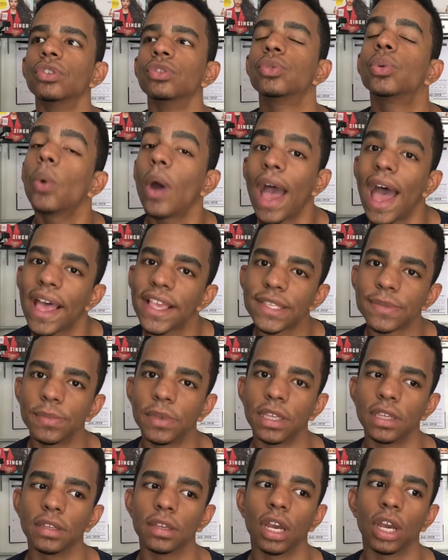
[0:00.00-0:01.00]
to ask
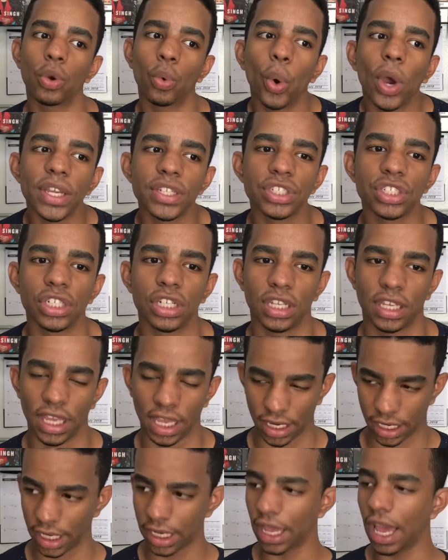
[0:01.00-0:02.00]
me a question
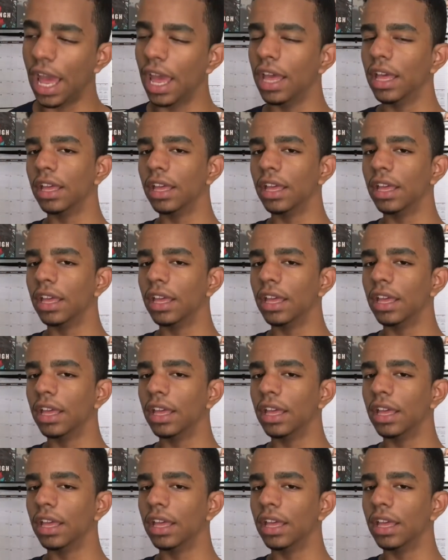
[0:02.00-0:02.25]
again. Like